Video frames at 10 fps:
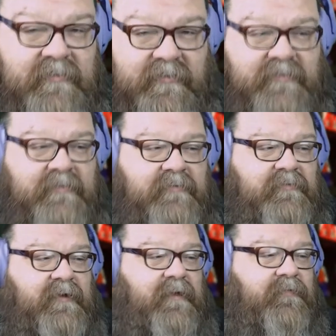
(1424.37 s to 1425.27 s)
just
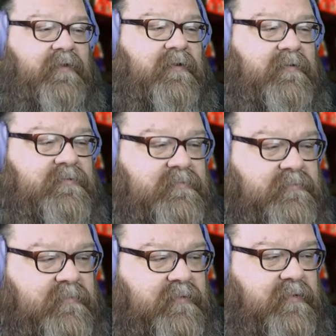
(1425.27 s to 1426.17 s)
to have the
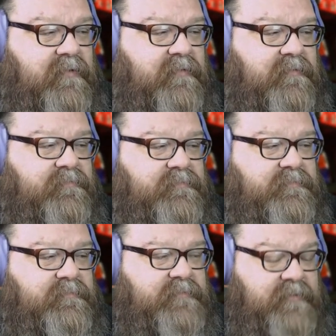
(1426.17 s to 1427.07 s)

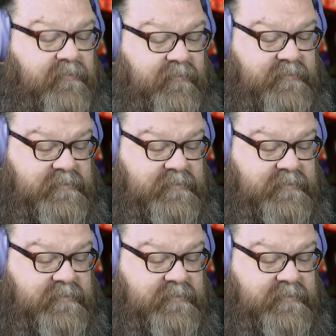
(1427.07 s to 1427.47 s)
servers.